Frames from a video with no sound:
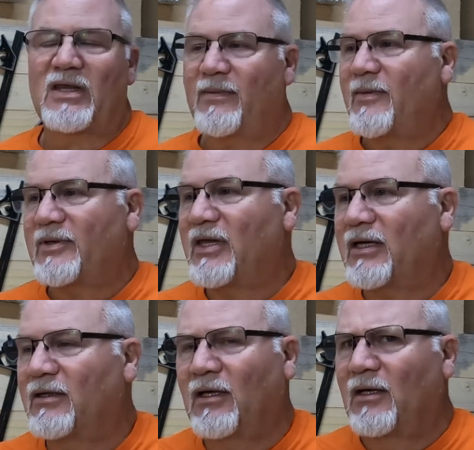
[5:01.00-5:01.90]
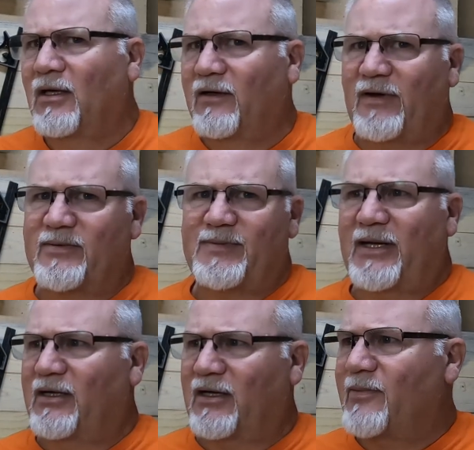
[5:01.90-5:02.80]
And they might be thinking, if I'm
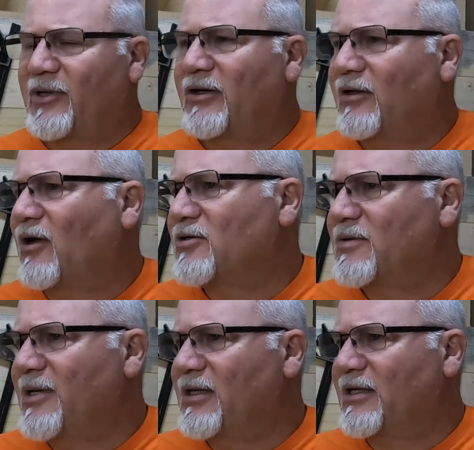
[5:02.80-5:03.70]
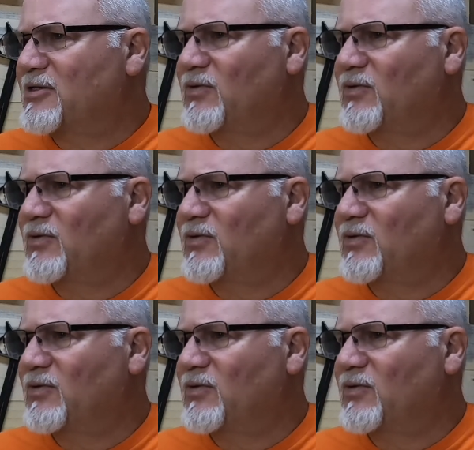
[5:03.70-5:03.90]
spending a couple hundred dollars a month, that's